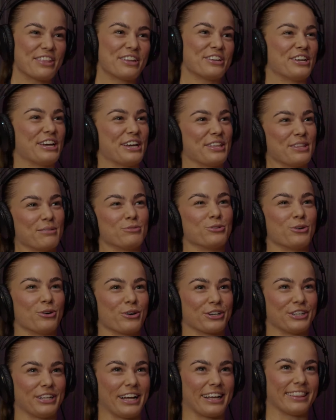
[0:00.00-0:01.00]
then you hear them talk,
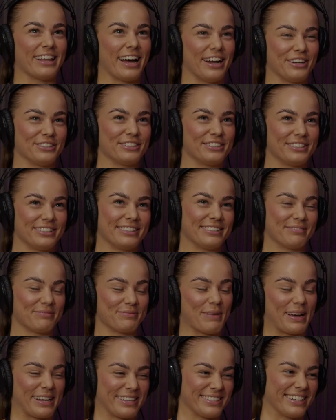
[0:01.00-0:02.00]
and you're like, that just makes